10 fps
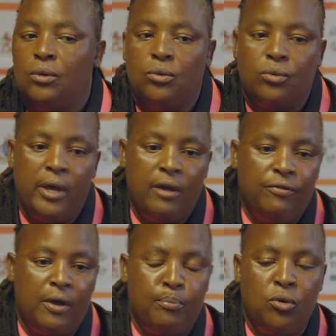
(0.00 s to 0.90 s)
Look, we have
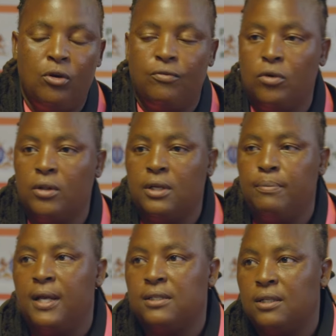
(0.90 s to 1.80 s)
a pool of
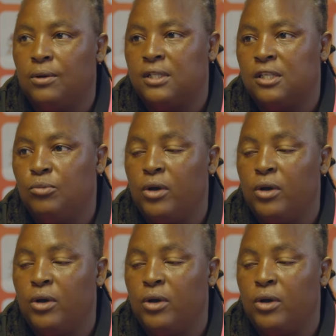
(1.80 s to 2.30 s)
goalkeepers in our team.